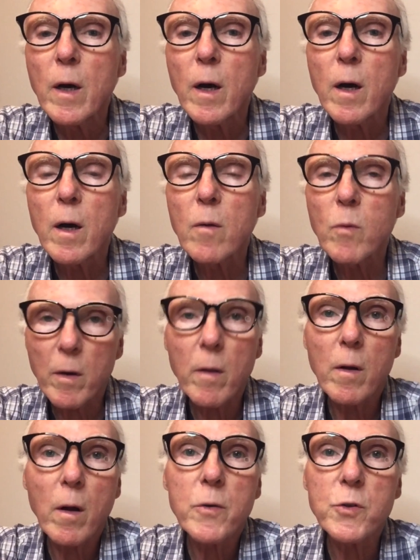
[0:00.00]
one of the
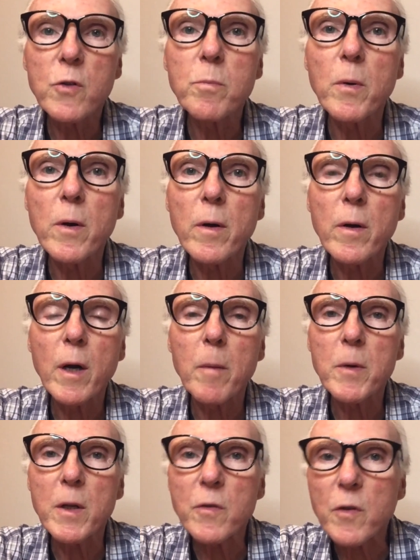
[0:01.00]
largest beer
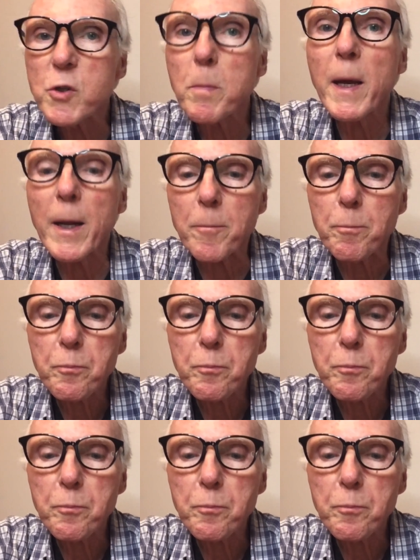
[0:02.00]
companies in Japan.